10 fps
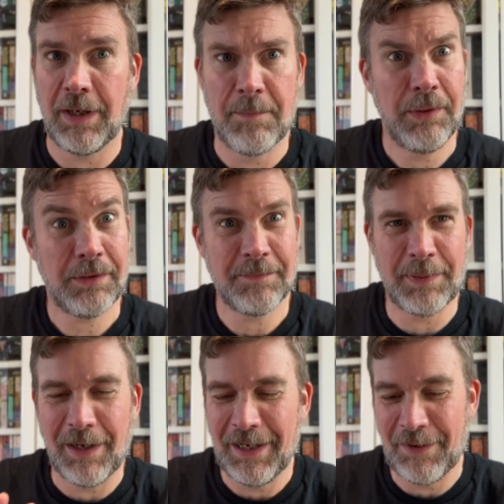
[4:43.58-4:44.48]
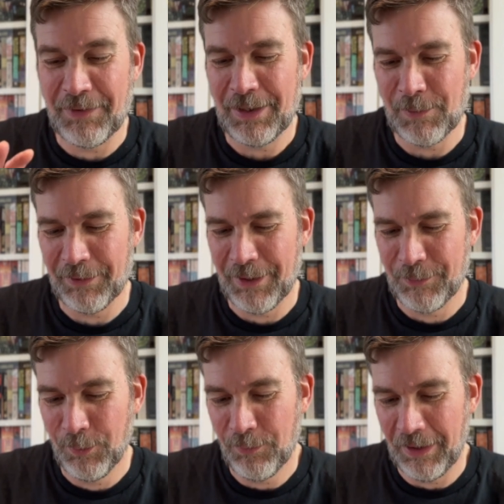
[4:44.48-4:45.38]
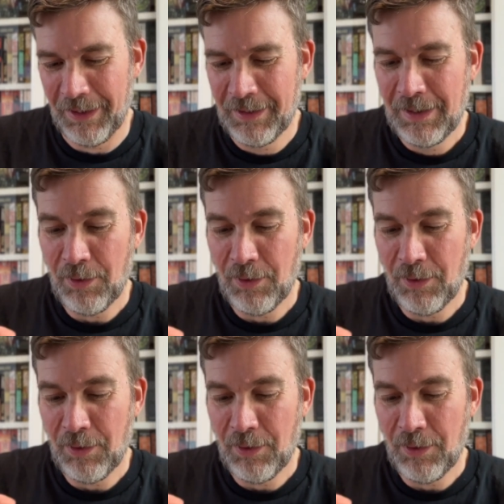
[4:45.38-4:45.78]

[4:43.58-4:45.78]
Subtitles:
book by a very well-known author,